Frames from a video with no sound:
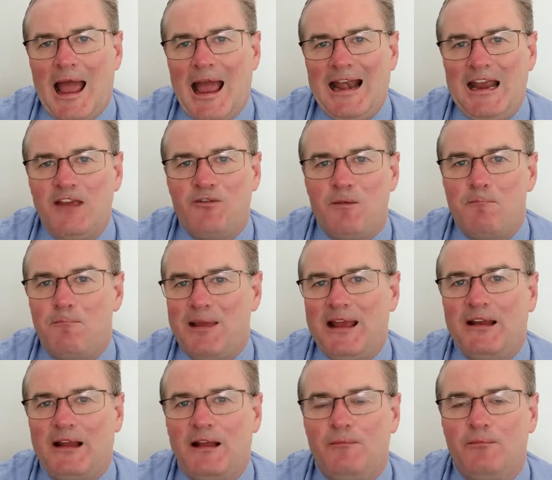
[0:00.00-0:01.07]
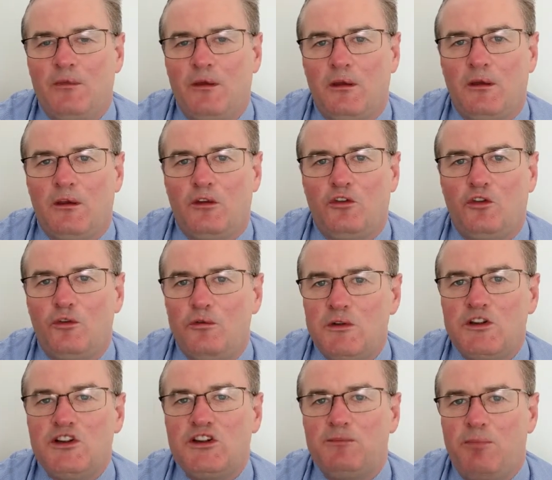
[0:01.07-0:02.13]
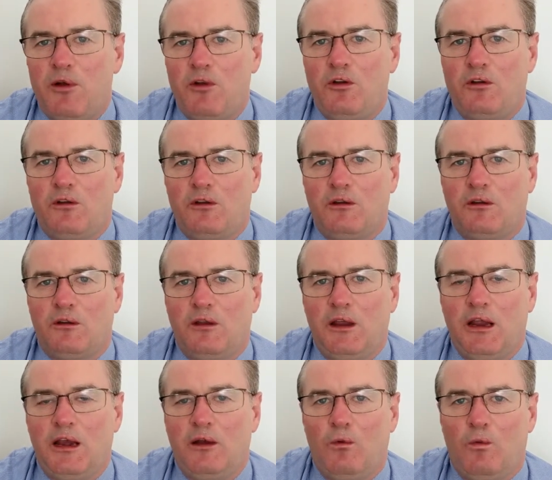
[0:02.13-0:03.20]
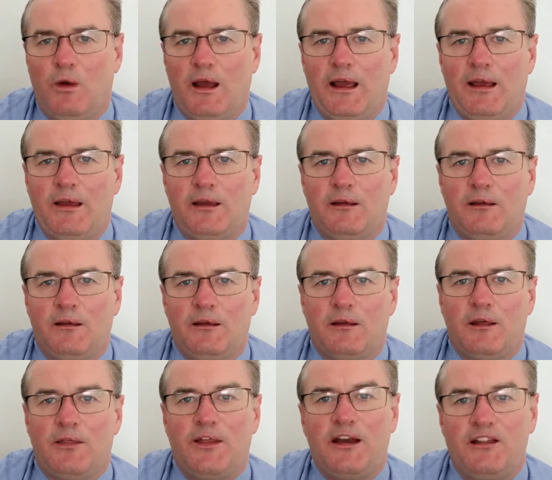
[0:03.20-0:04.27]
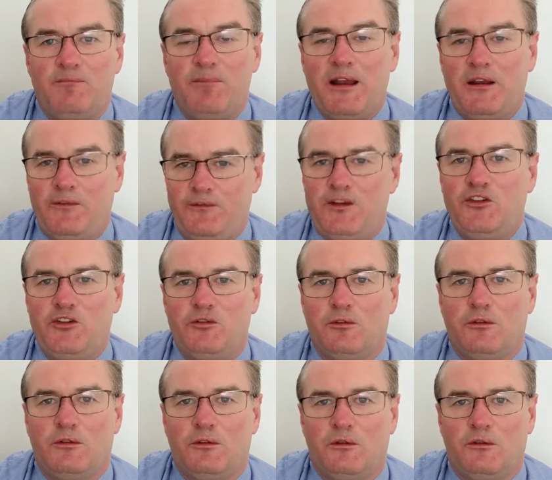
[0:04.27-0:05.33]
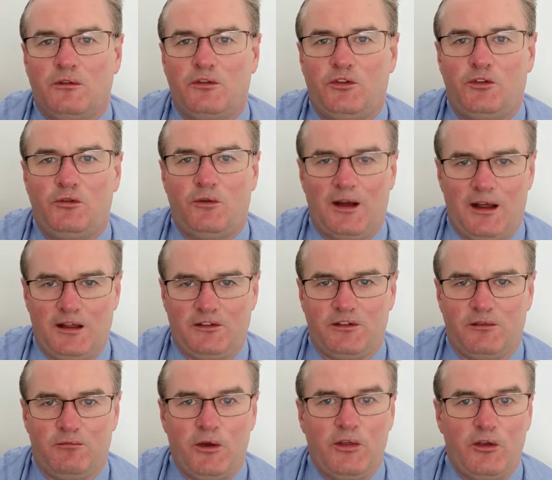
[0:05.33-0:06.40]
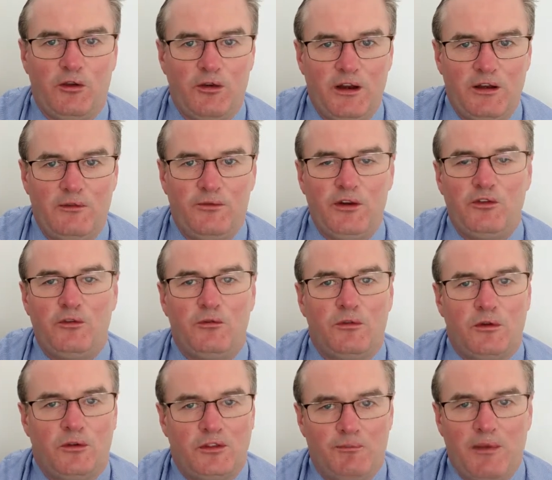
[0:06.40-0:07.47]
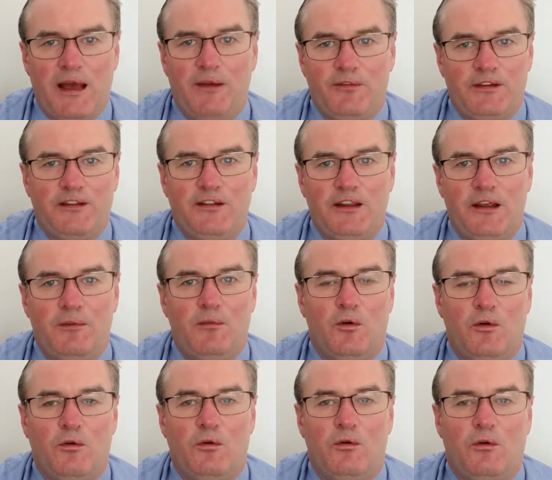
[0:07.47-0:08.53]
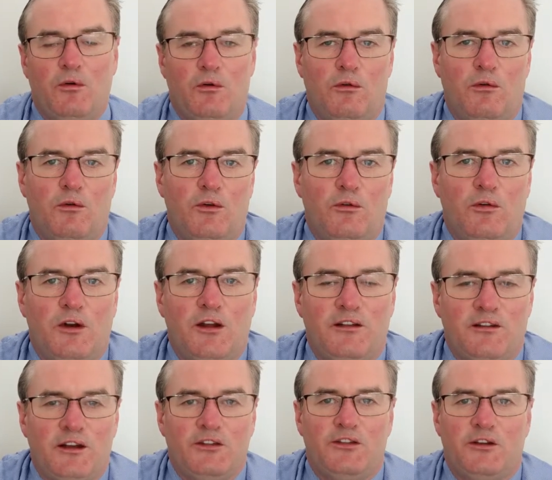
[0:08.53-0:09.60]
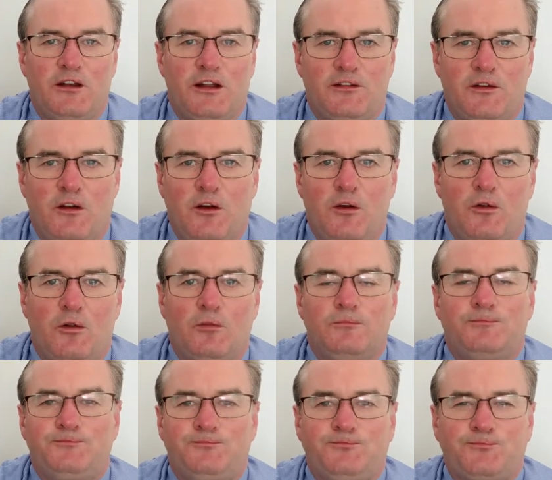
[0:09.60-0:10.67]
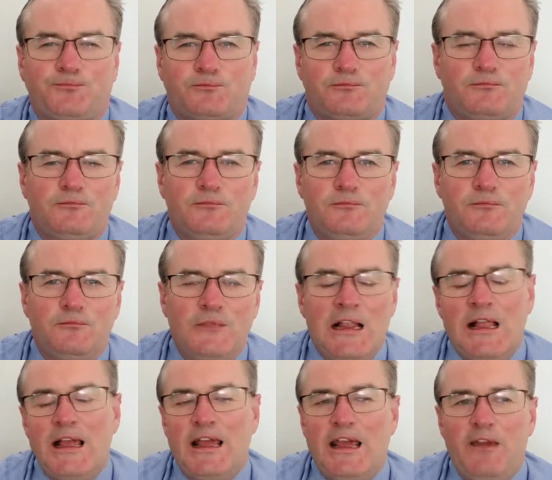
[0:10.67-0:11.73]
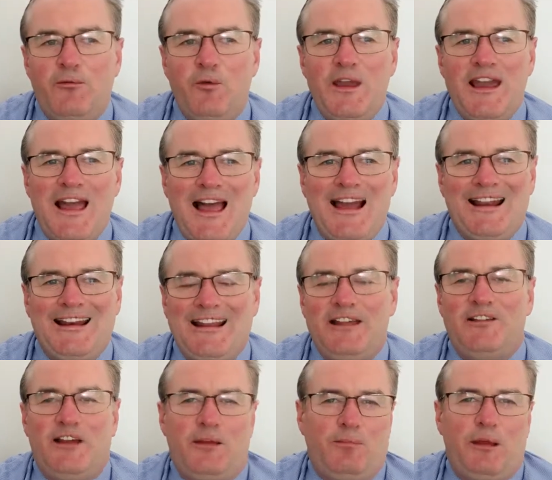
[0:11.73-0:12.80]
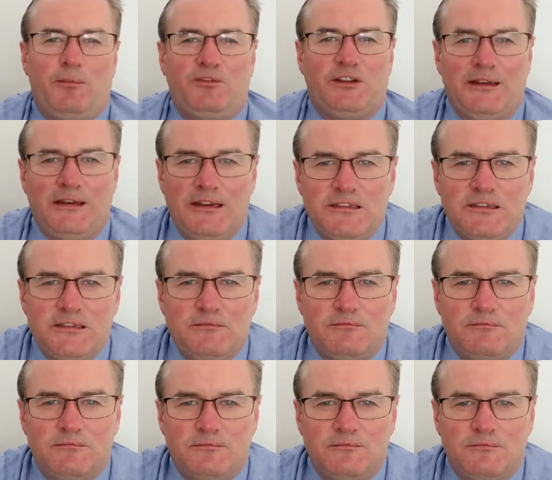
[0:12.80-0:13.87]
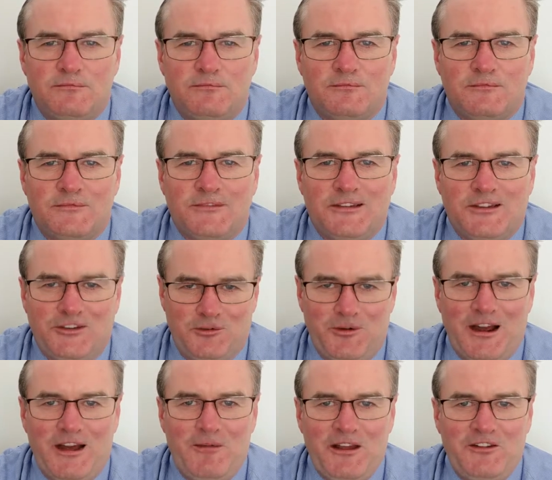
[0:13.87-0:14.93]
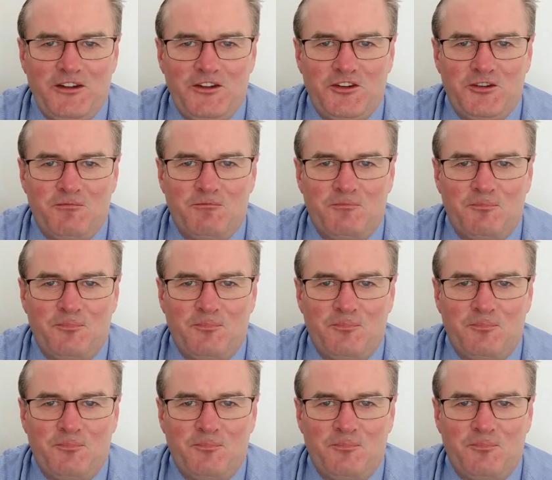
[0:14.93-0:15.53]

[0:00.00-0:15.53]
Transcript: and even better, to respond in a way that is beneficial to us, whether you're an individual, or it's part of a team, or an organisation as a whole. If we can't at least get people to listen to our message,